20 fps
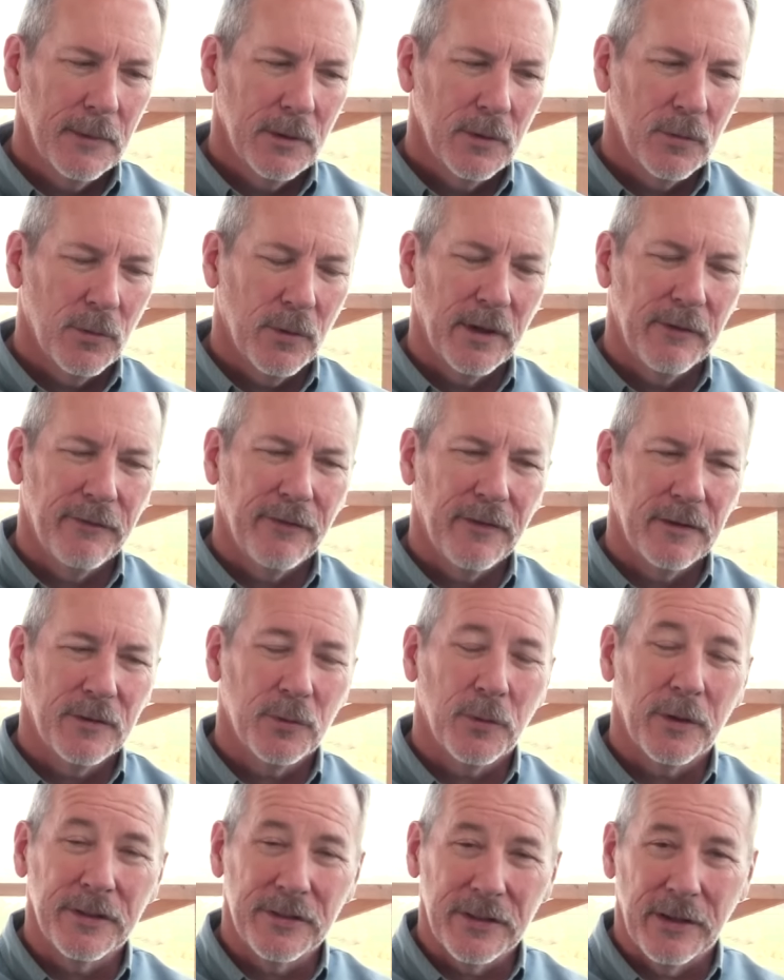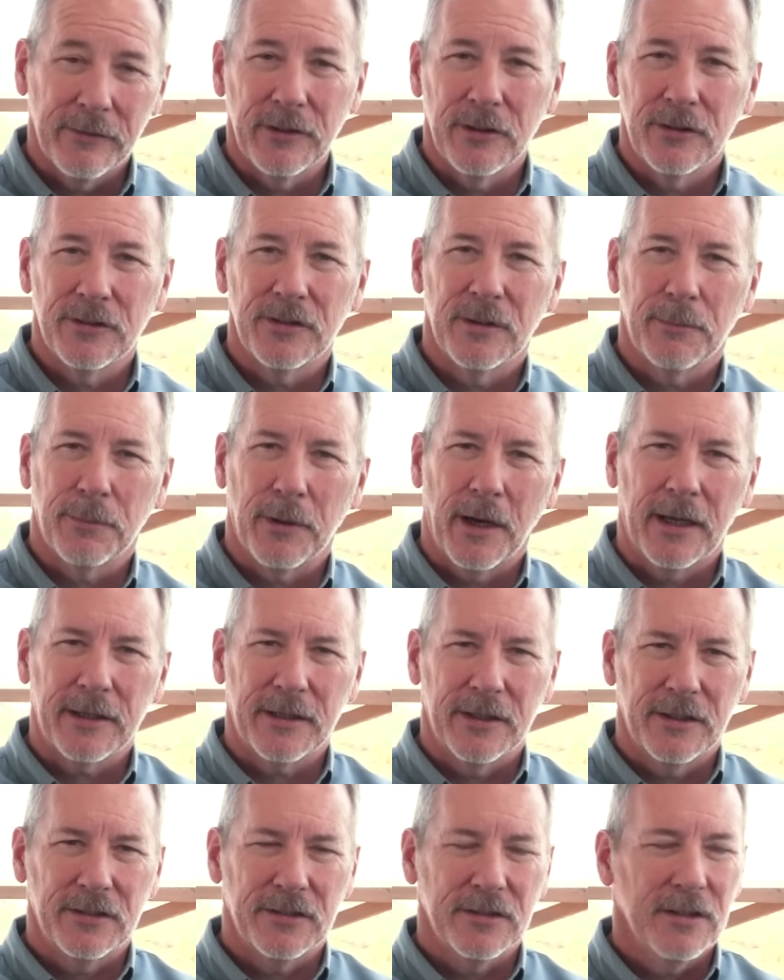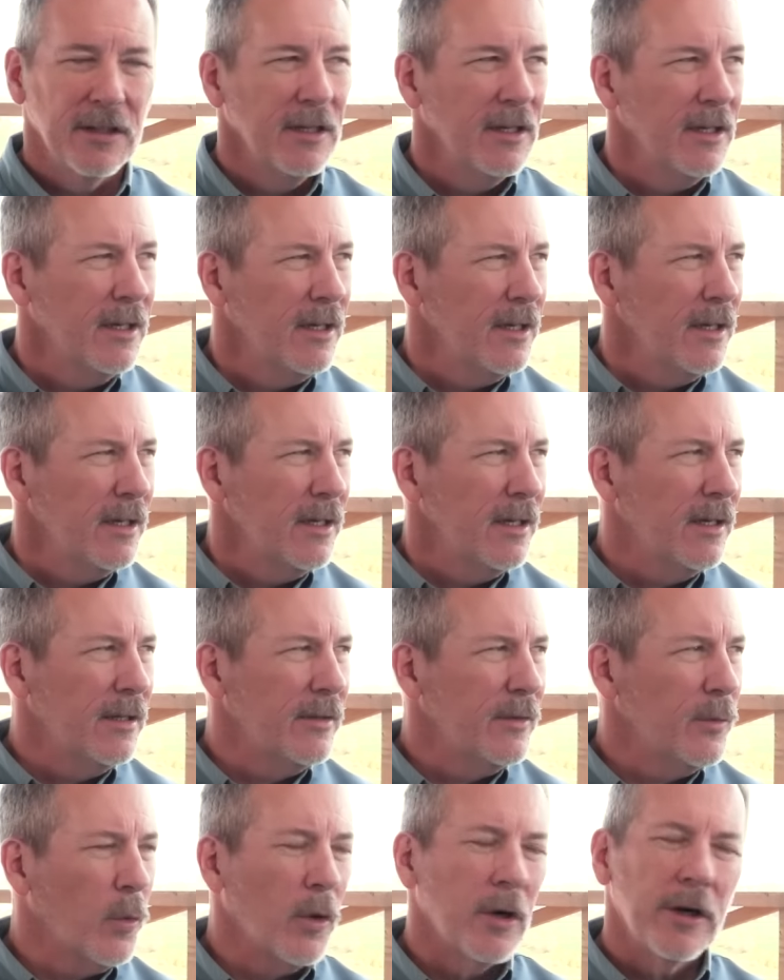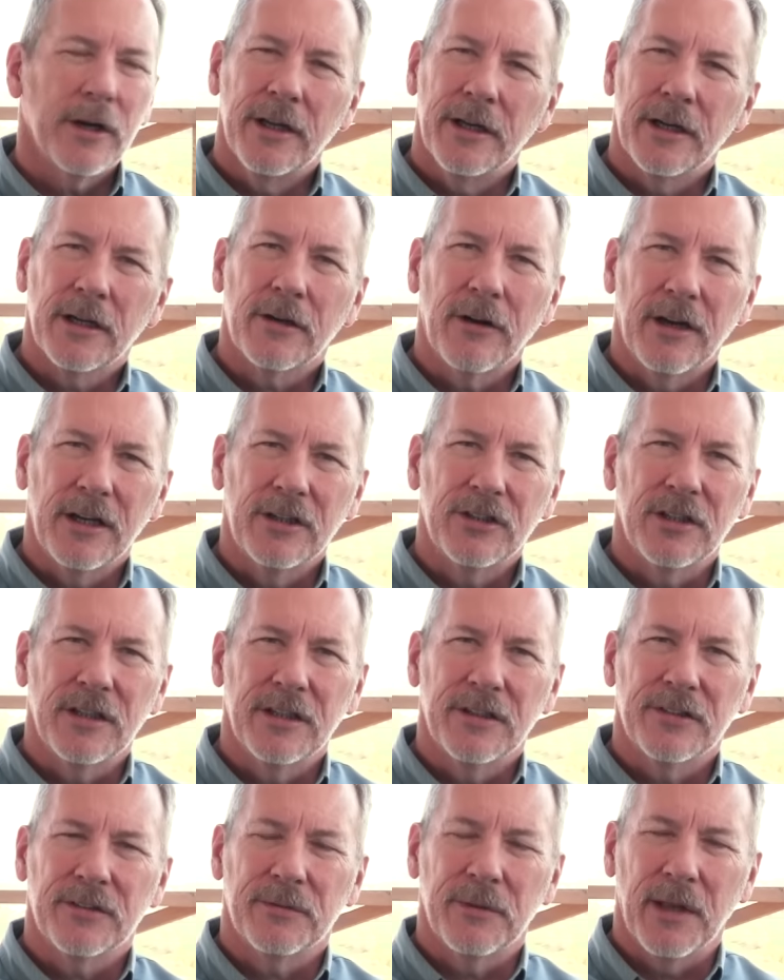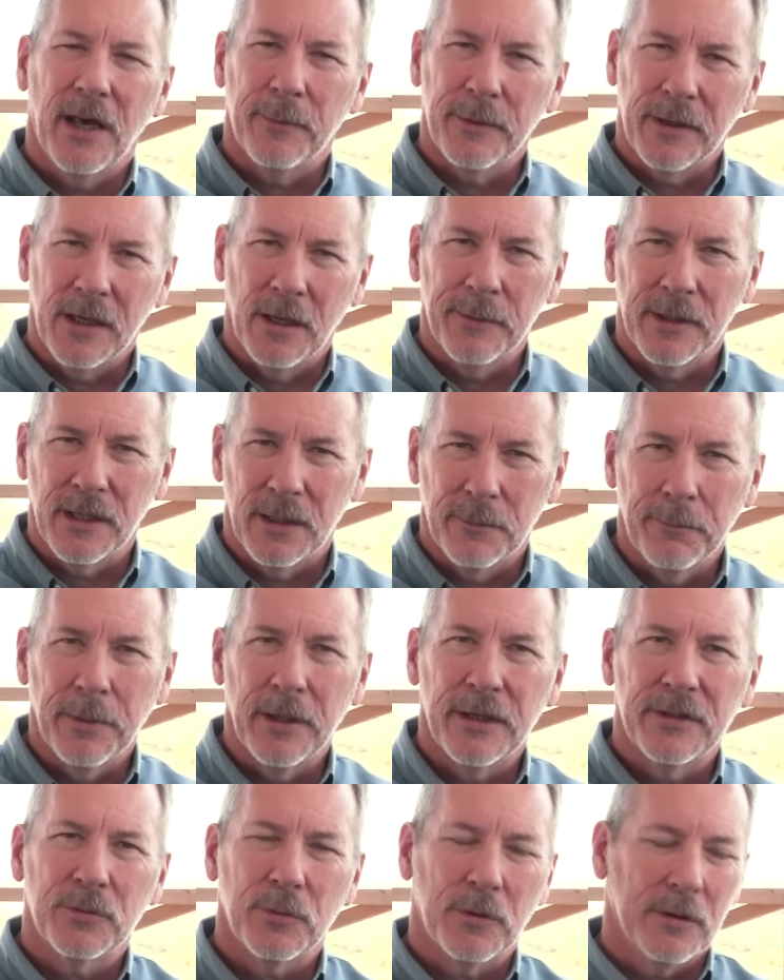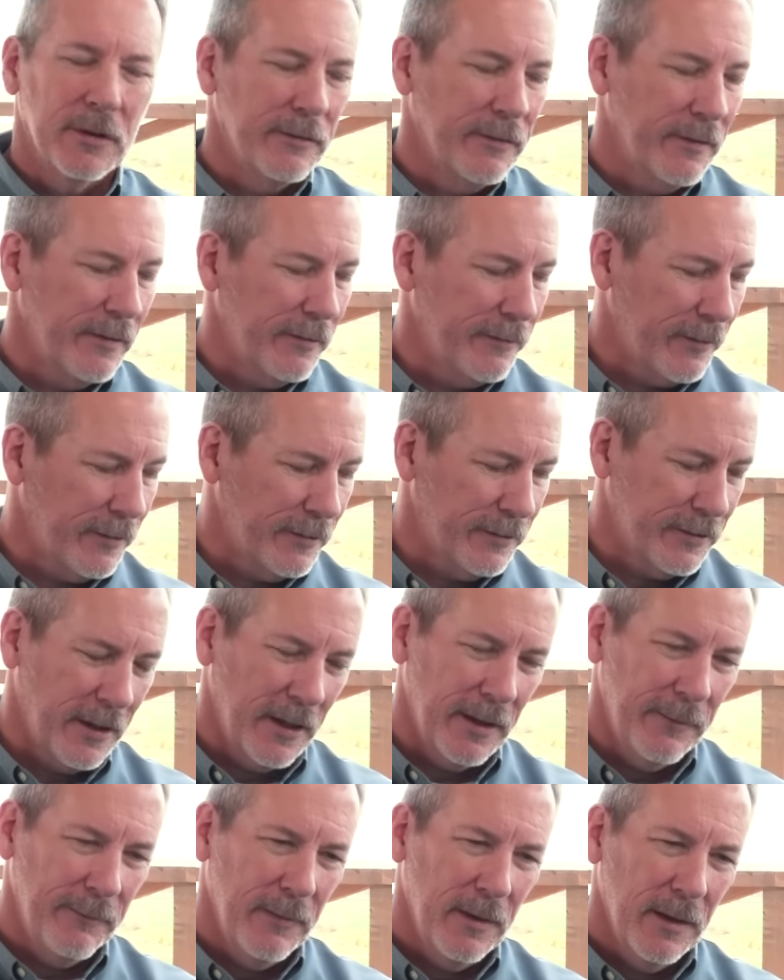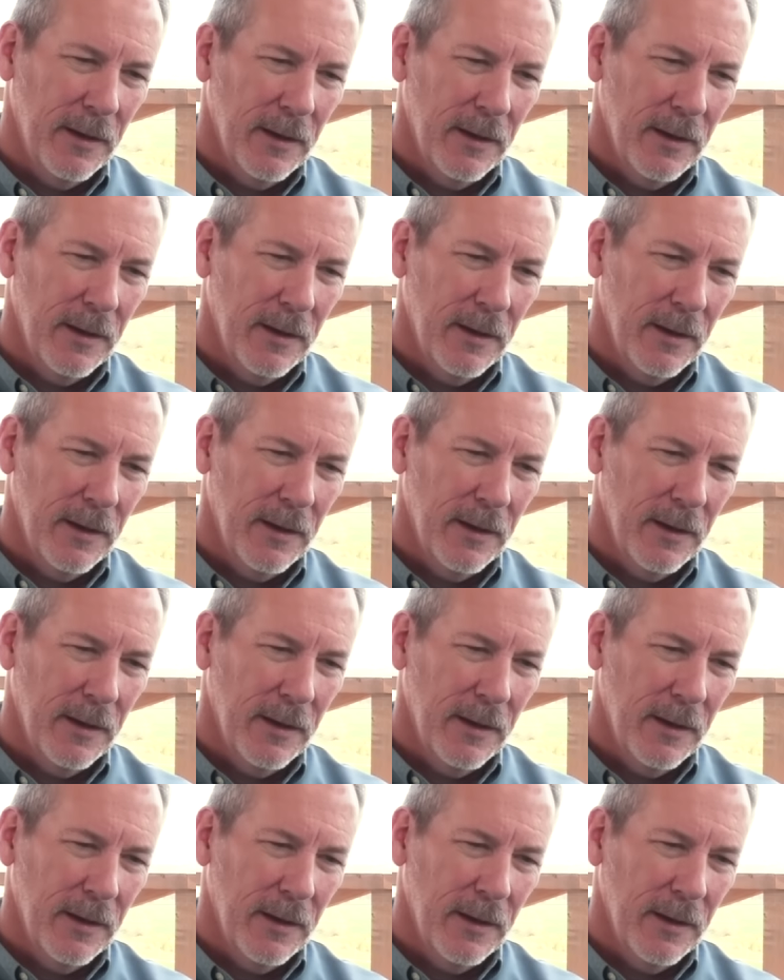27 years into practice, the word integration is now becoming a buzzword for the first time.